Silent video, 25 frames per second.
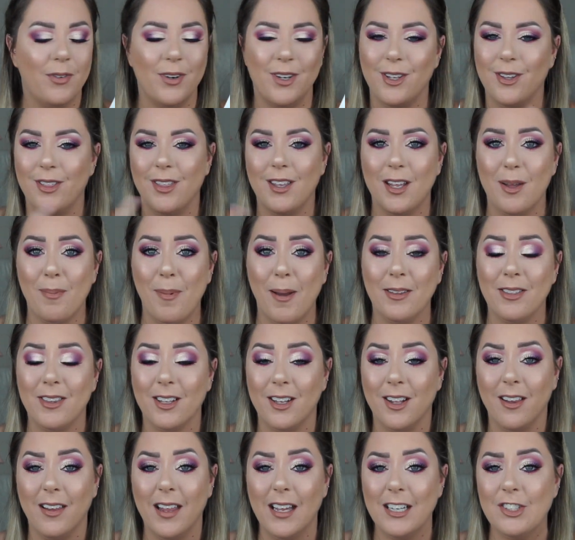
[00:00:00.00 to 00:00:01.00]
What do you think about
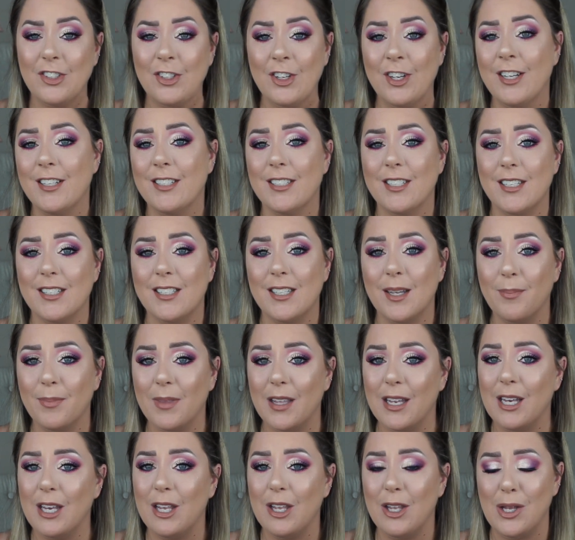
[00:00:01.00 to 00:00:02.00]
the collection? Is it
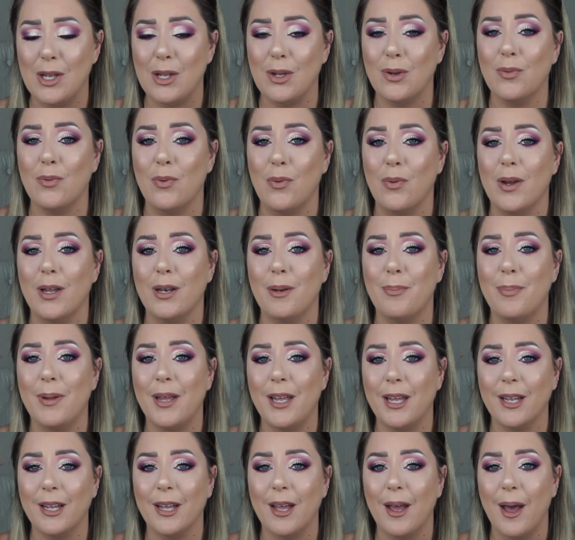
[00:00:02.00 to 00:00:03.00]
something you would
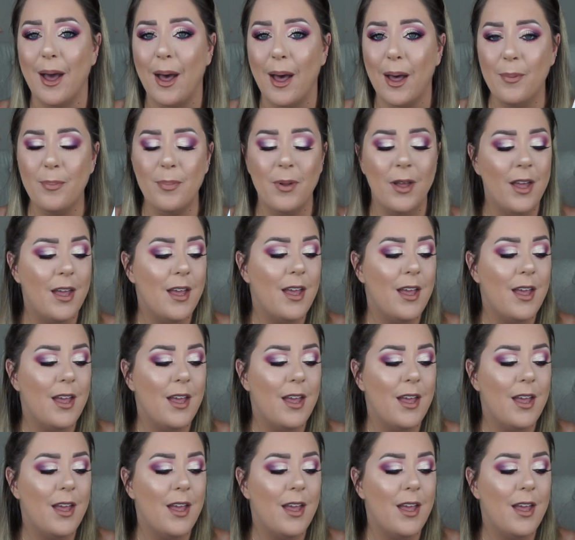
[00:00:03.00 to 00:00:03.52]
pick up?